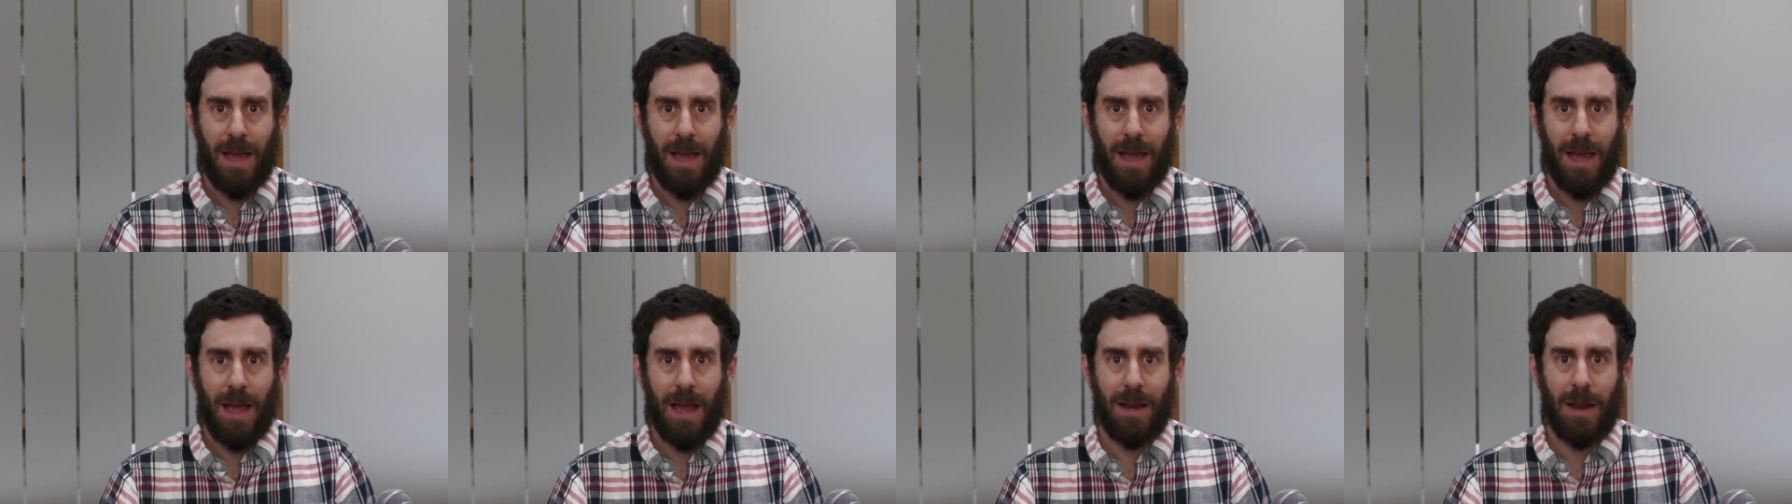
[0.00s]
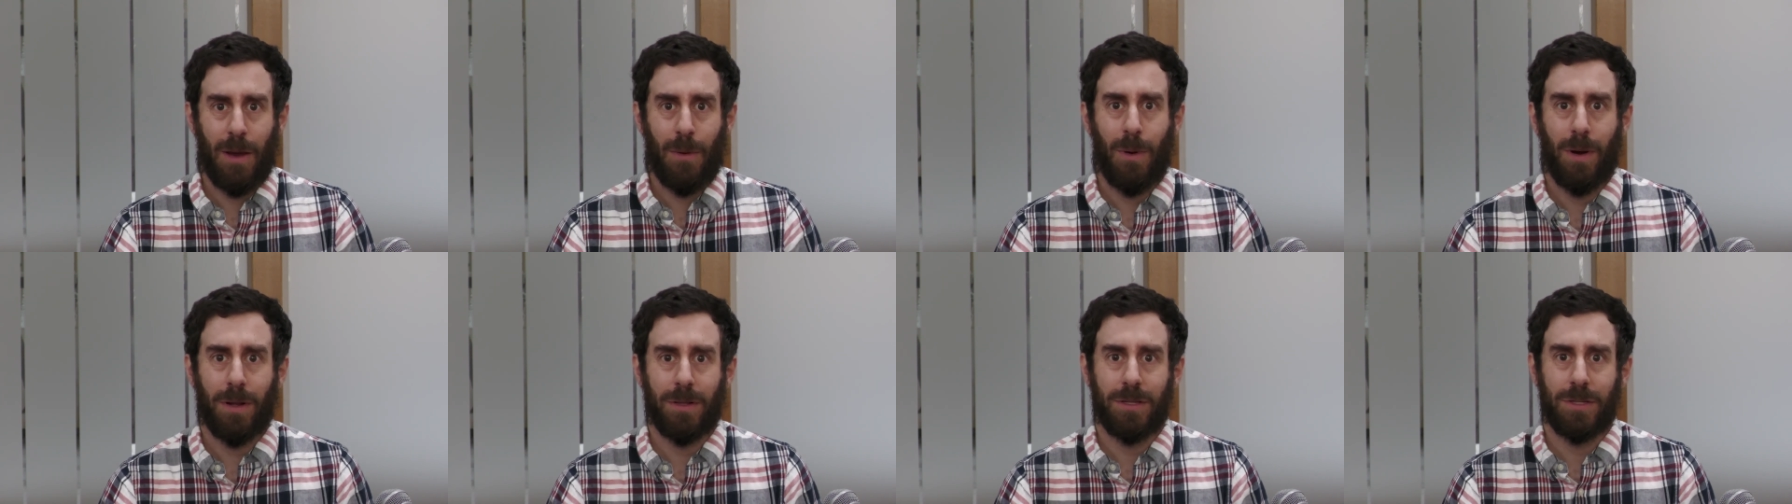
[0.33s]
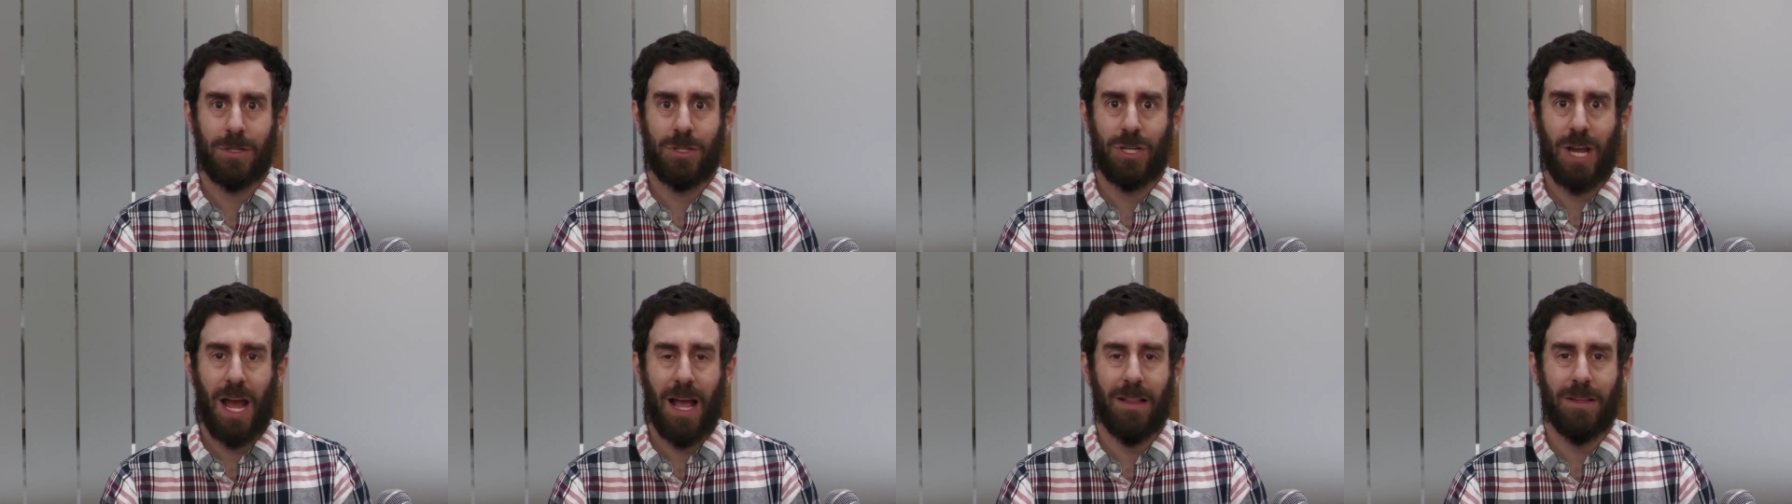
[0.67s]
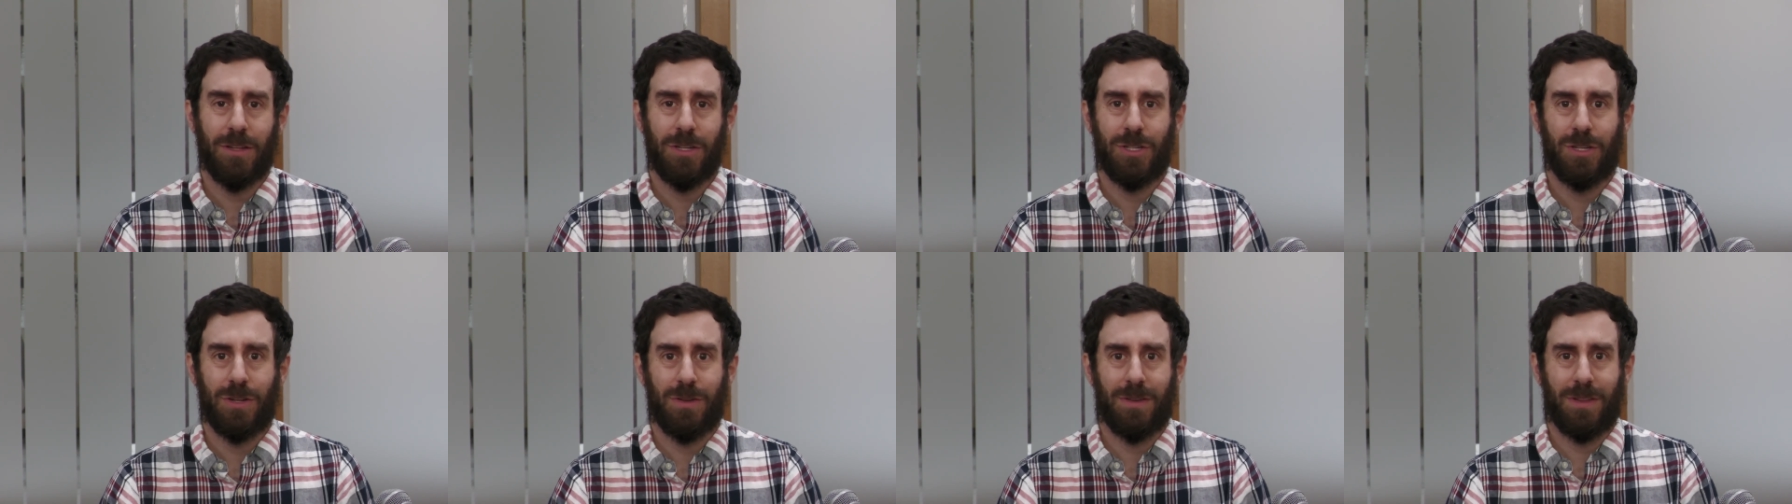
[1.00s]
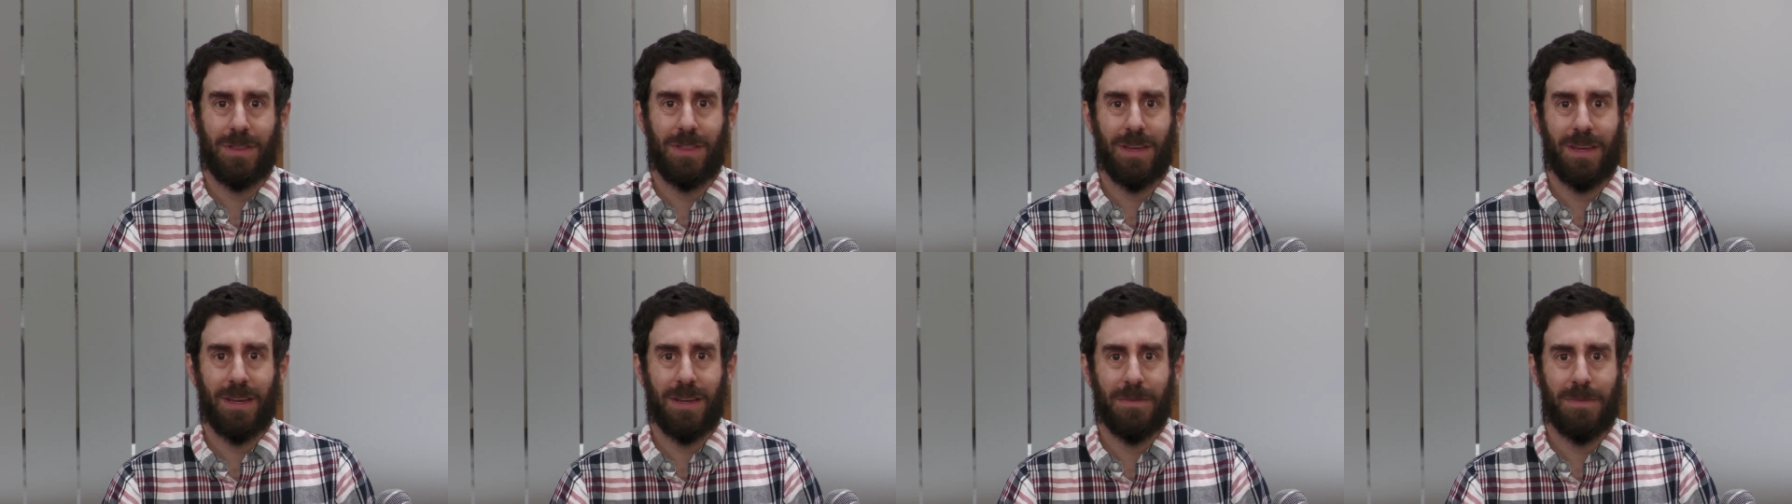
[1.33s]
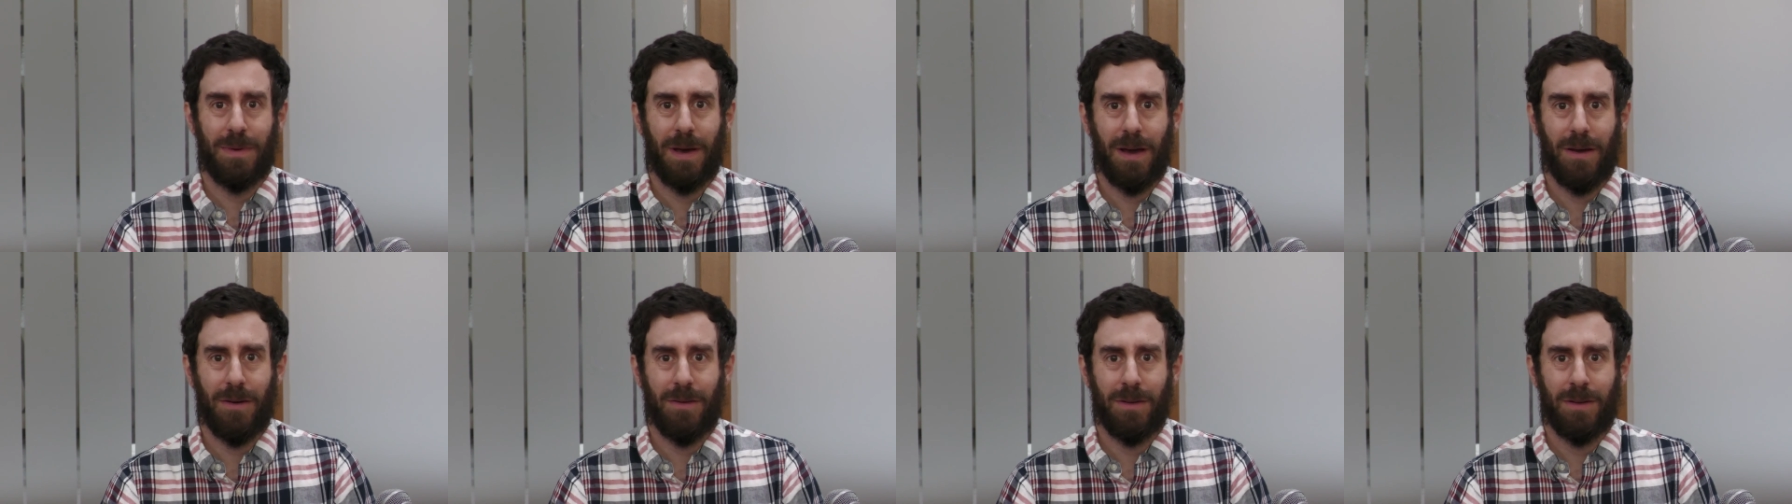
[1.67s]
And I want to challenge you to think
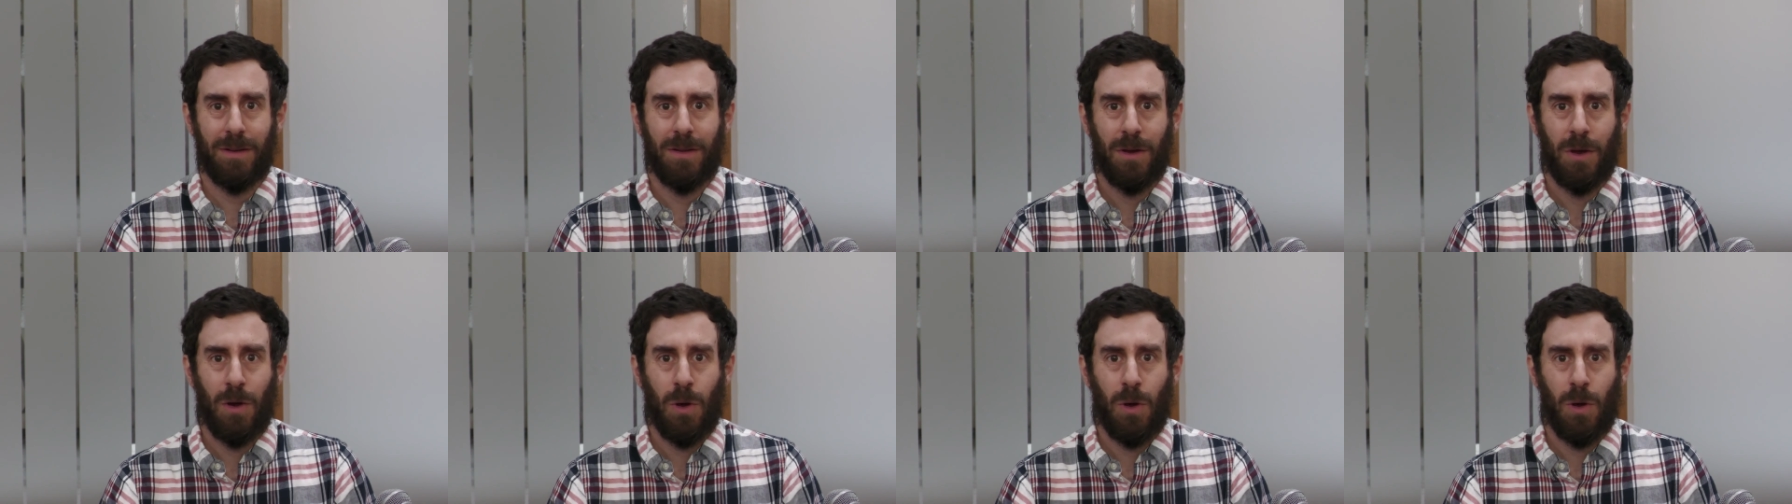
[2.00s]
about